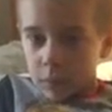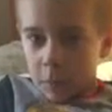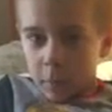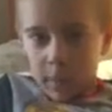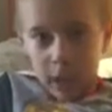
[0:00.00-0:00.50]
The
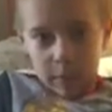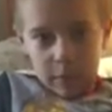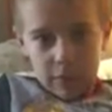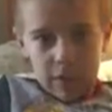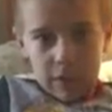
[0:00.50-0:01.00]

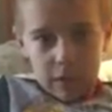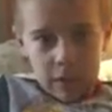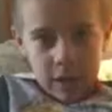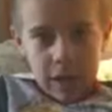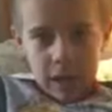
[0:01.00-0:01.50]
Bible
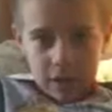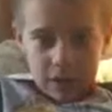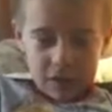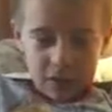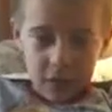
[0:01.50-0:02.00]
and the
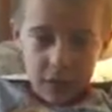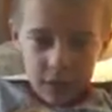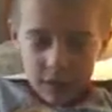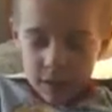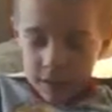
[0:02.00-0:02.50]
Action,
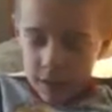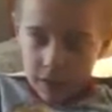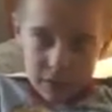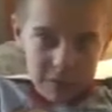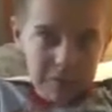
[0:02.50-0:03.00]

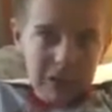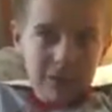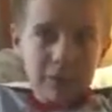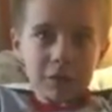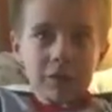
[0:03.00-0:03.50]
Bible. action
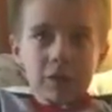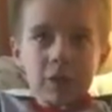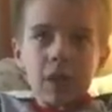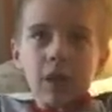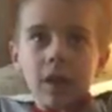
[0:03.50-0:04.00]
Bible.
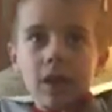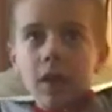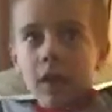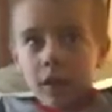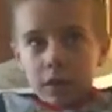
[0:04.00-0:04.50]
Mm -hmm.
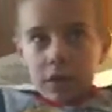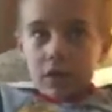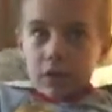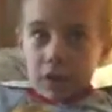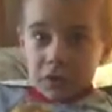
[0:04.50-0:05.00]
The
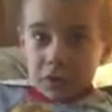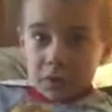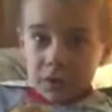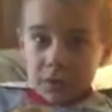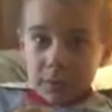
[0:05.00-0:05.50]
Treasure
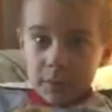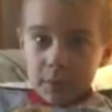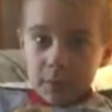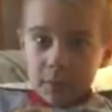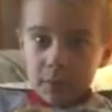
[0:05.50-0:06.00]
Principle.